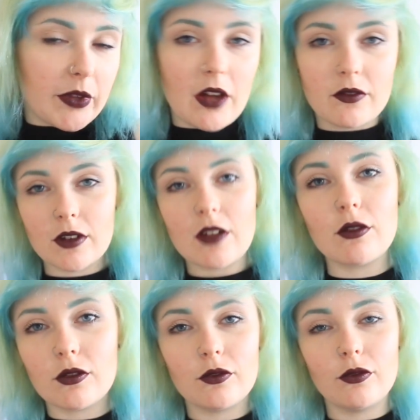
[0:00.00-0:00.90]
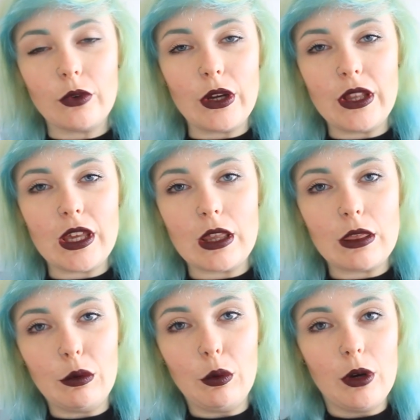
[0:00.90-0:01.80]
I've never really
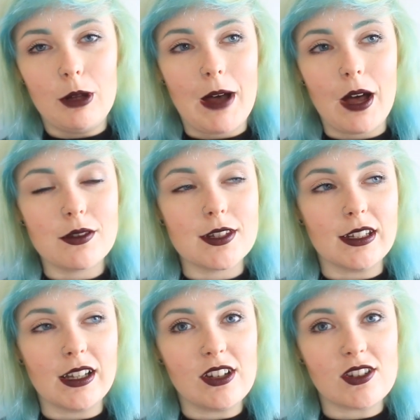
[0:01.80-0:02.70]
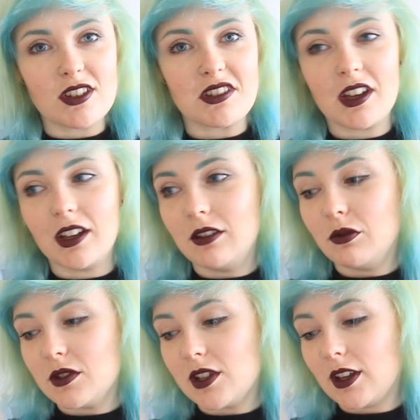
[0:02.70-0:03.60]
thought about it, I just kind of
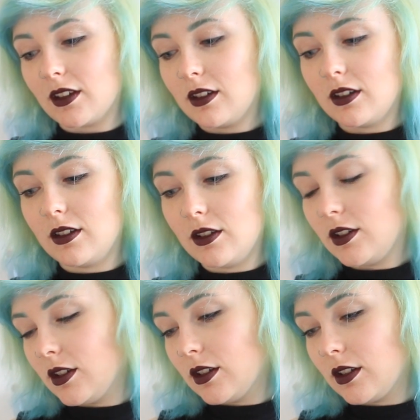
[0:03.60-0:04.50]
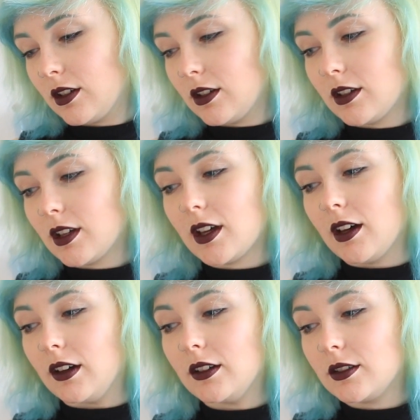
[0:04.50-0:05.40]
was like,
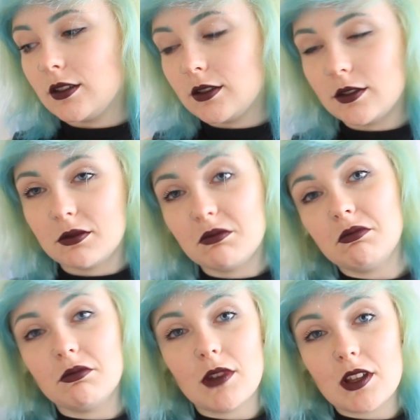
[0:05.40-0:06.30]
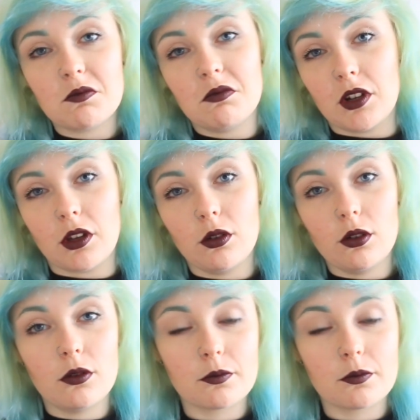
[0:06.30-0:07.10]
well, that's pretty cool.